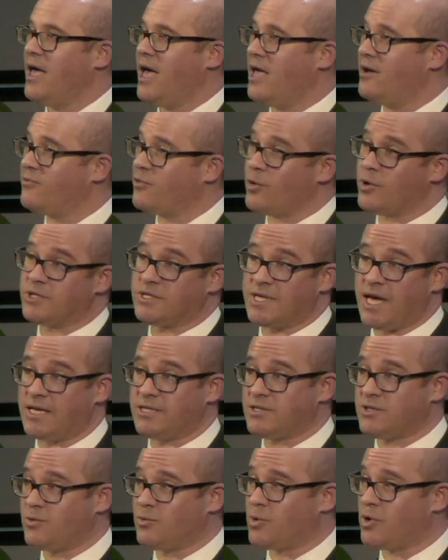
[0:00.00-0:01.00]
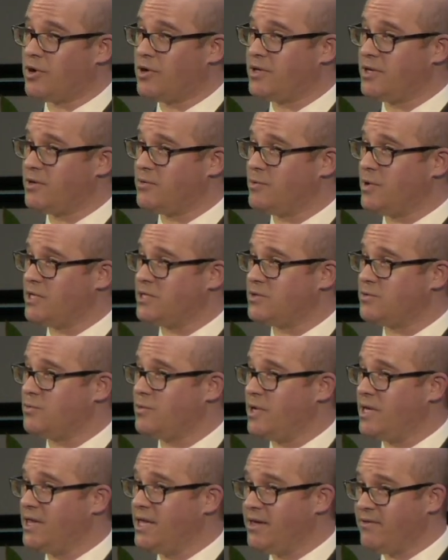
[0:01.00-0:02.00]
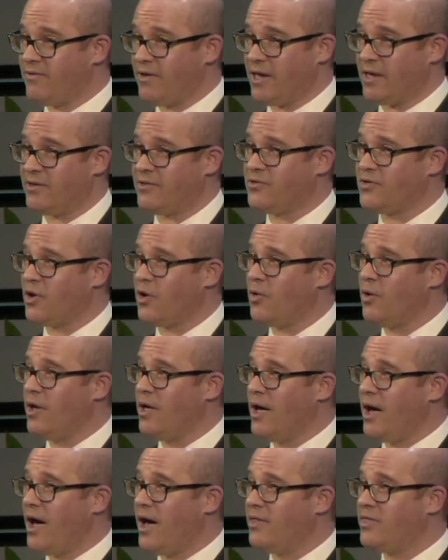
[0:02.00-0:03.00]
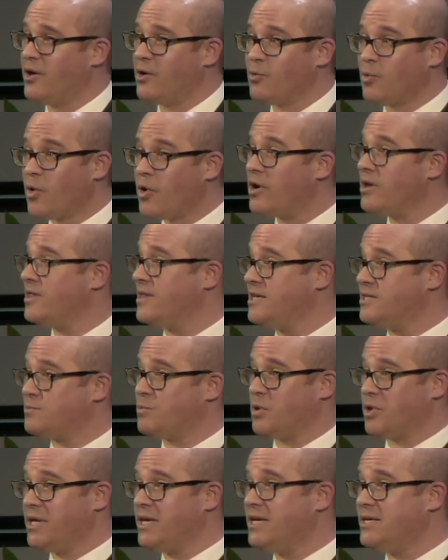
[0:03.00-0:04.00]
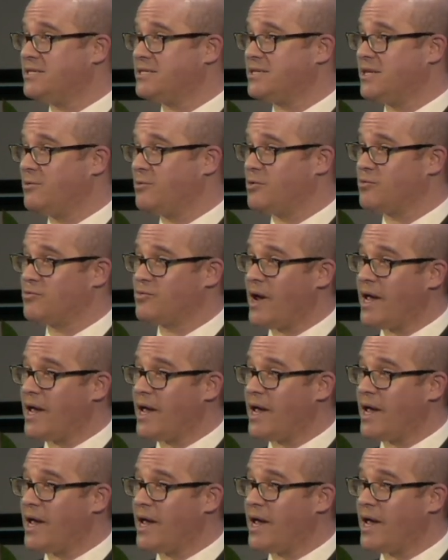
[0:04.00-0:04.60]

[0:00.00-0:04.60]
And of course, that's the world in which we live in. So there weren't these police that were